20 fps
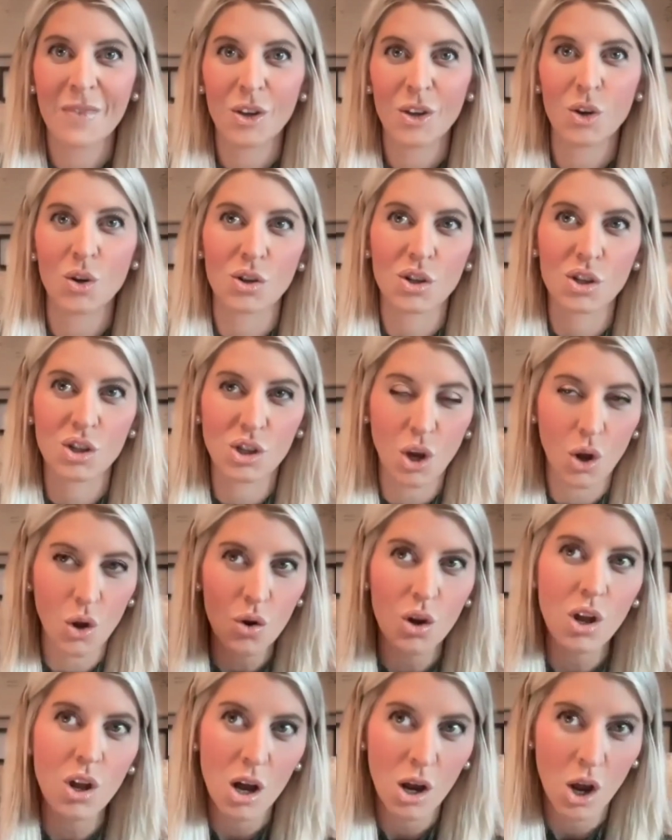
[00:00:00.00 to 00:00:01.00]
You're
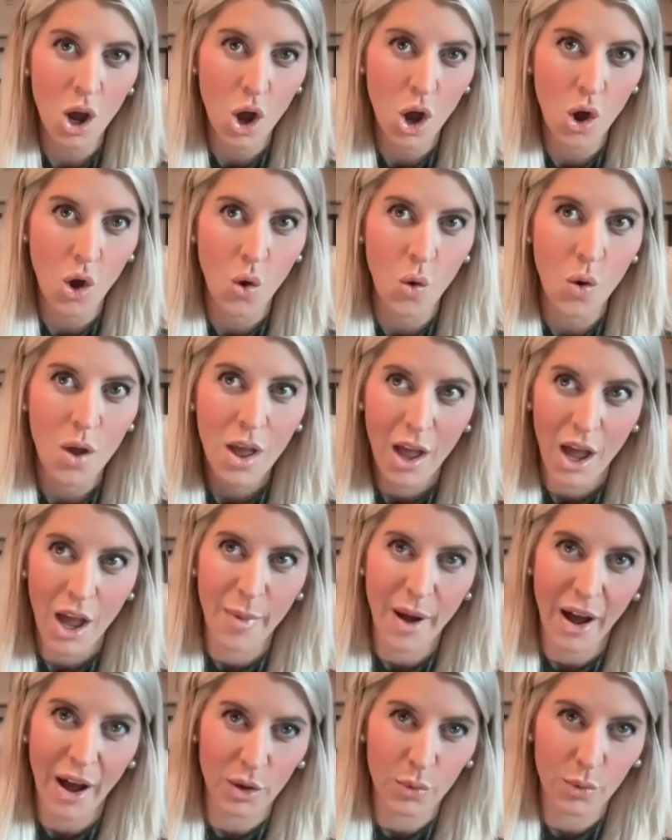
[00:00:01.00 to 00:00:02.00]
so gung-ho
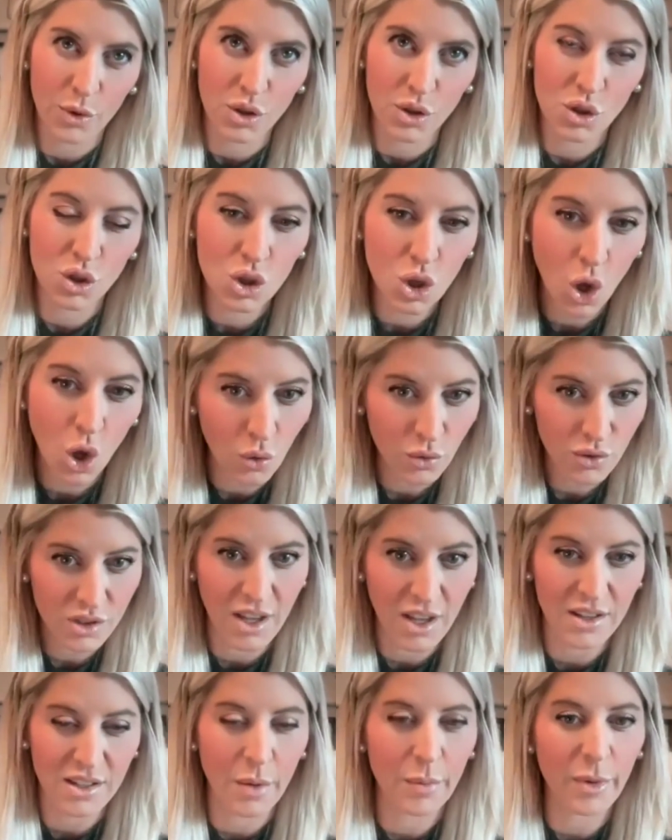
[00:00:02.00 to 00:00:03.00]
about the results
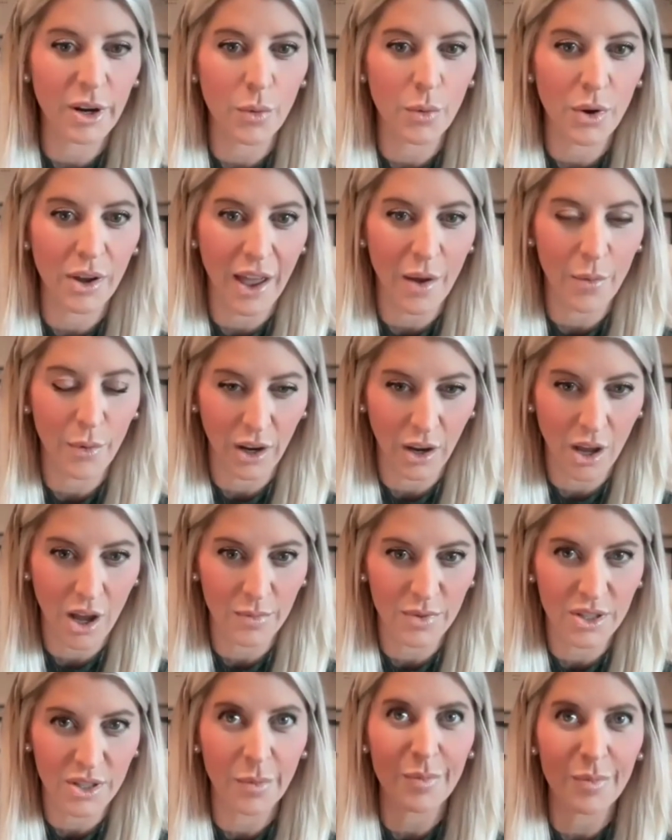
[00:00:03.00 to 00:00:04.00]
that somebody will get when it
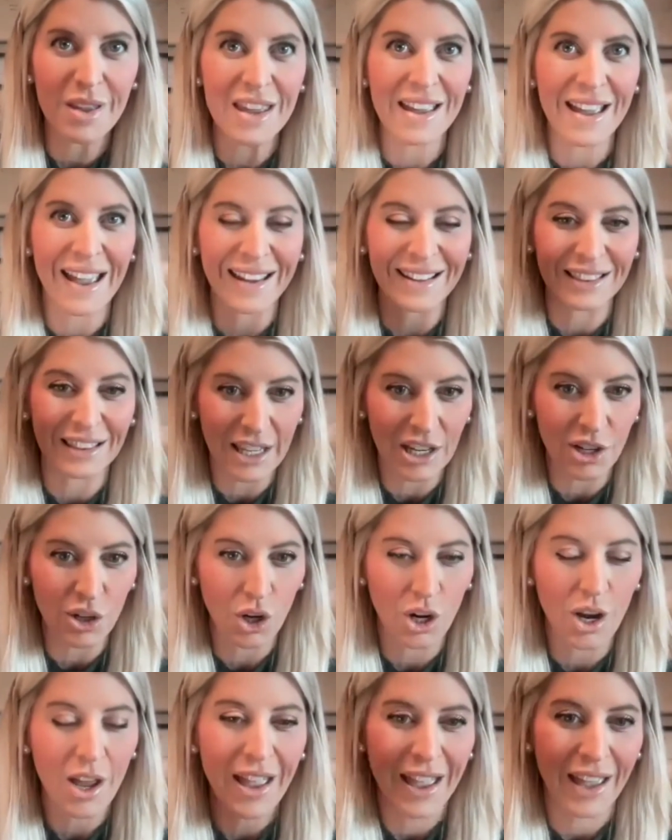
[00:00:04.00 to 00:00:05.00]
comes to being a
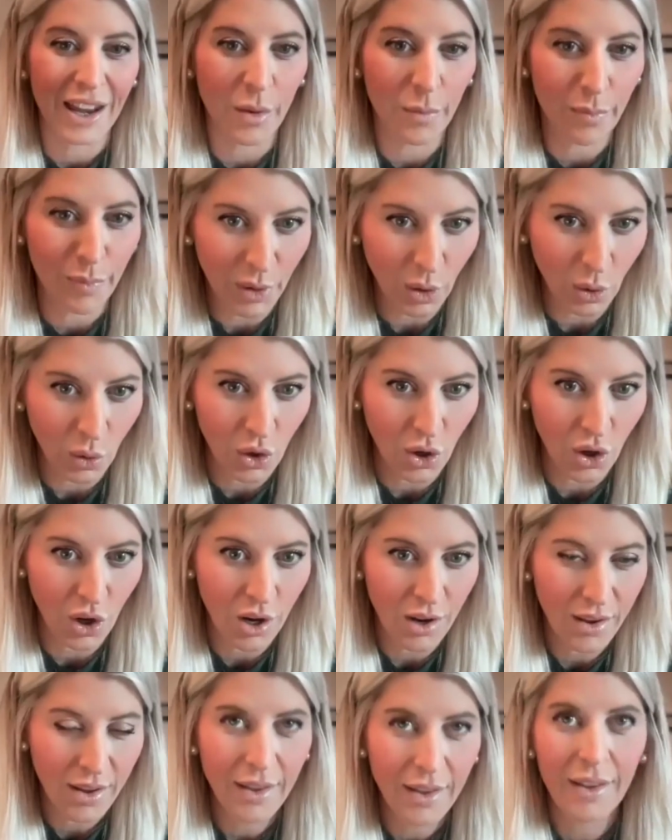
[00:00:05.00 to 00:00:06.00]
leader and a
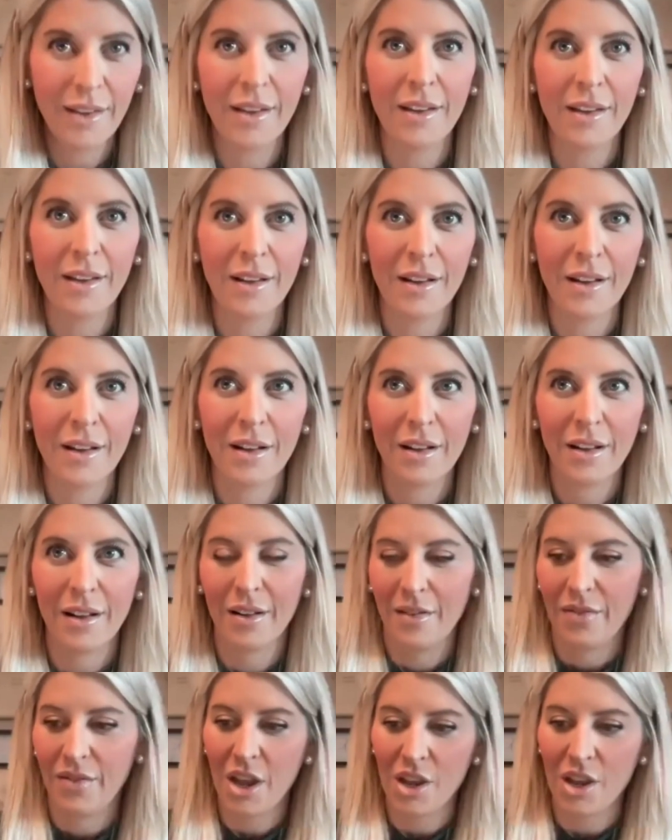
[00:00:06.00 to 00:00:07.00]
builder
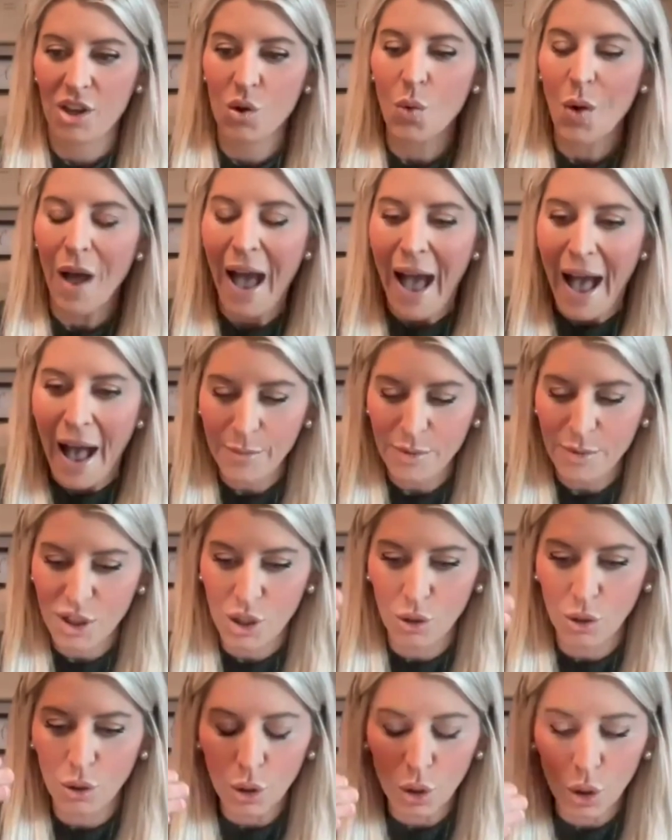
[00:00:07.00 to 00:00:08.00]
that you
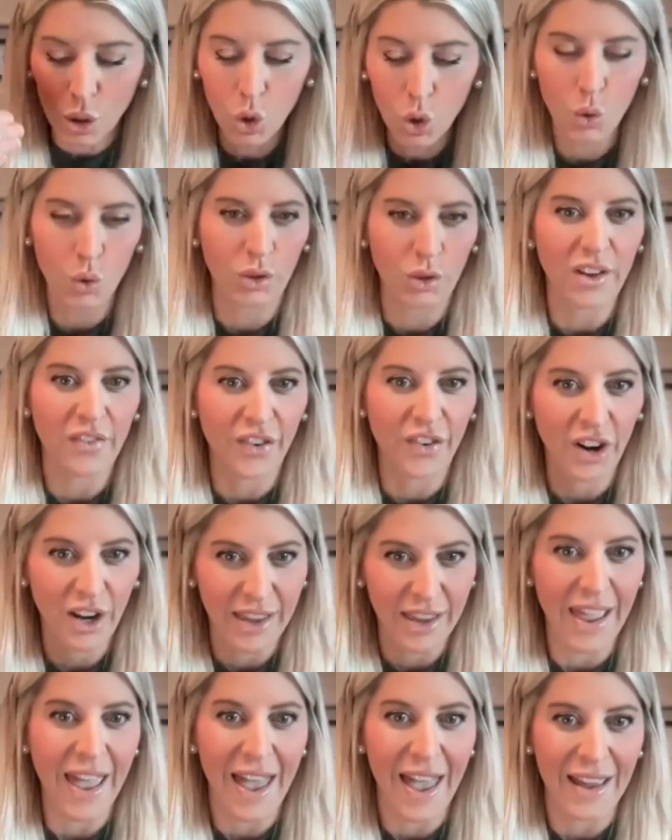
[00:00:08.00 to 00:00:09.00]
absolutely
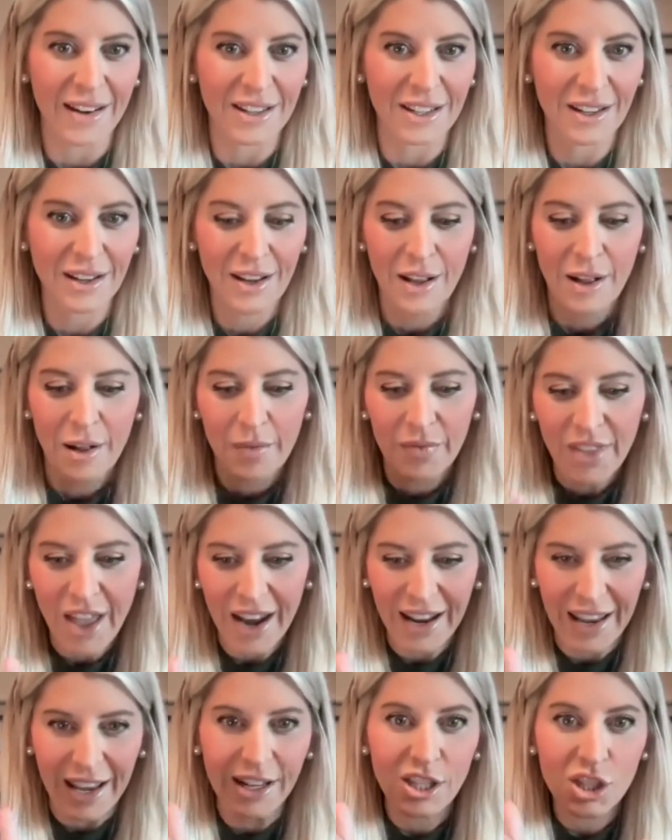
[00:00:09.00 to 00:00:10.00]
forget
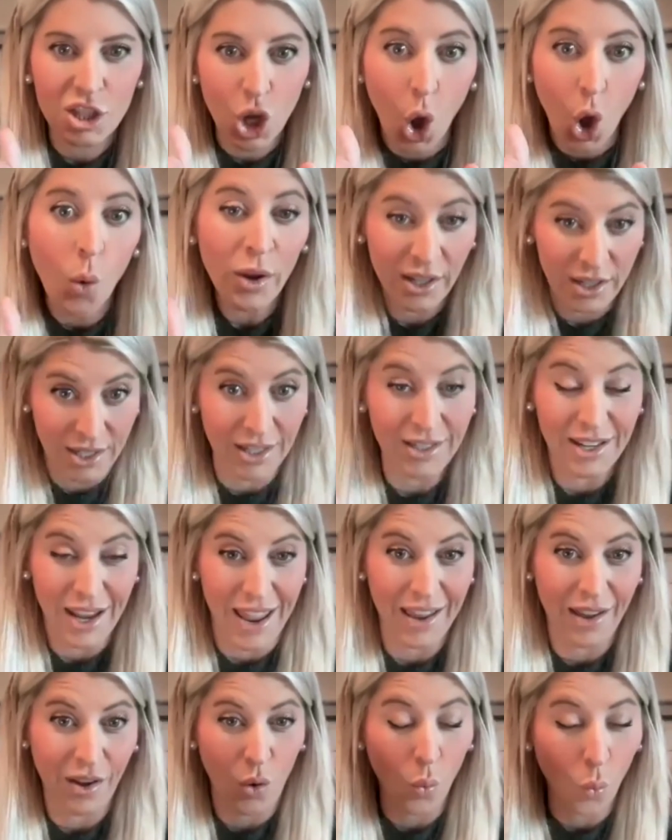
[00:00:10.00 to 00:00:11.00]
that it's going to
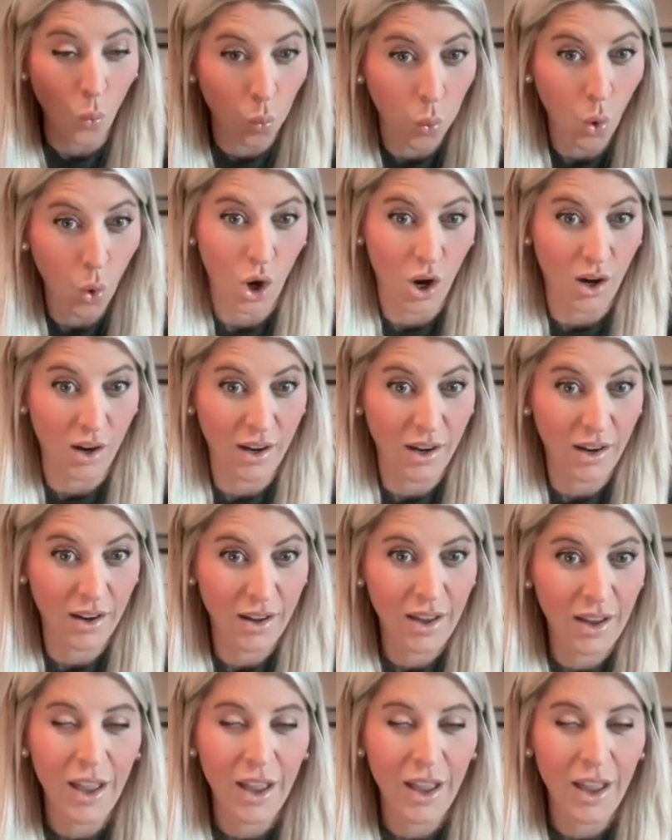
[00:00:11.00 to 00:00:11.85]
take work.